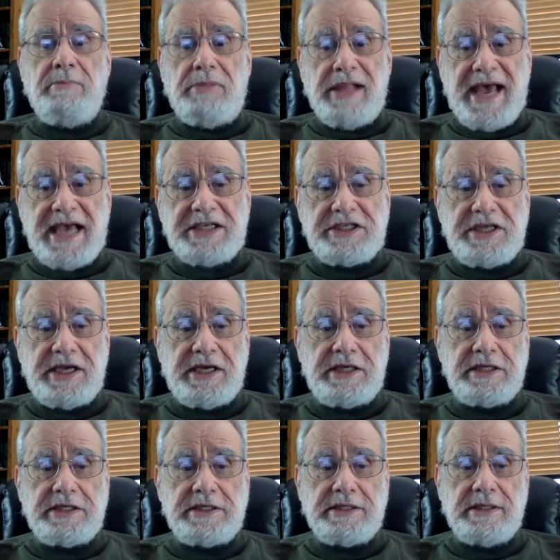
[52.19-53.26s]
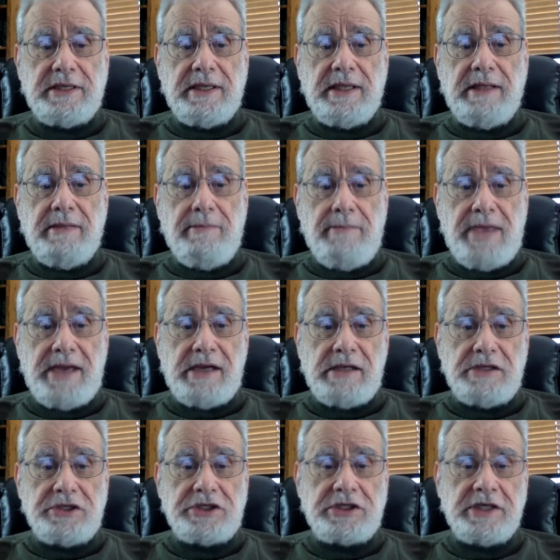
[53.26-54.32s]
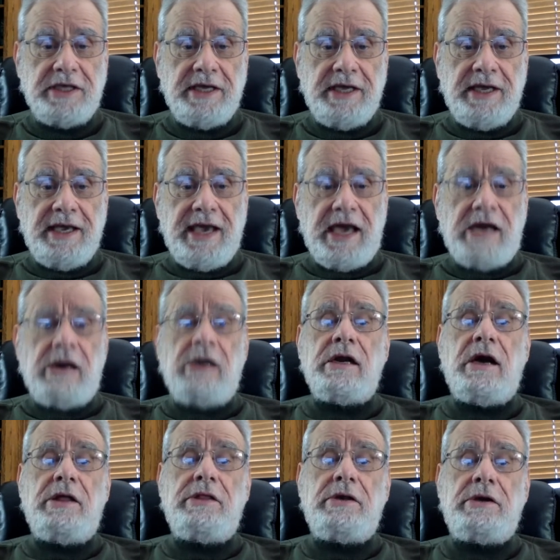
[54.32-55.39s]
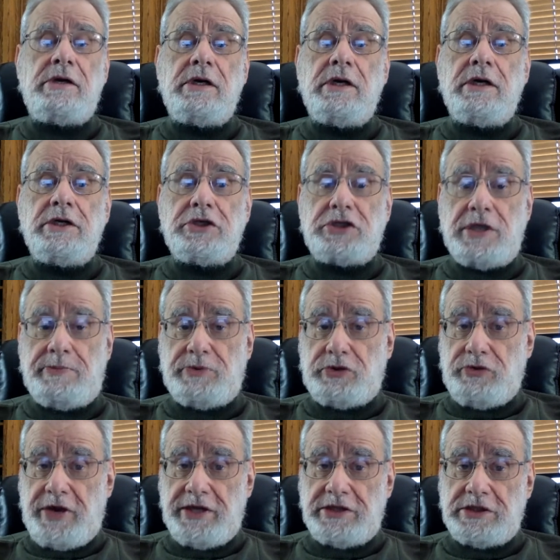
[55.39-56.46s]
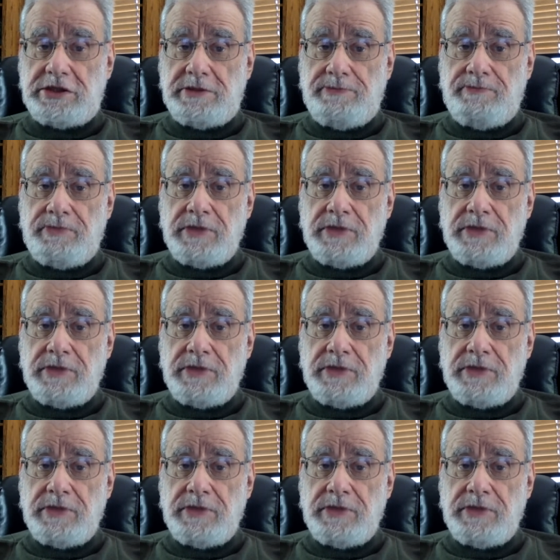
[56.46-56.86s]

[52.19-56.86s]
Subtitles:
plastics, metals, and on other substrates.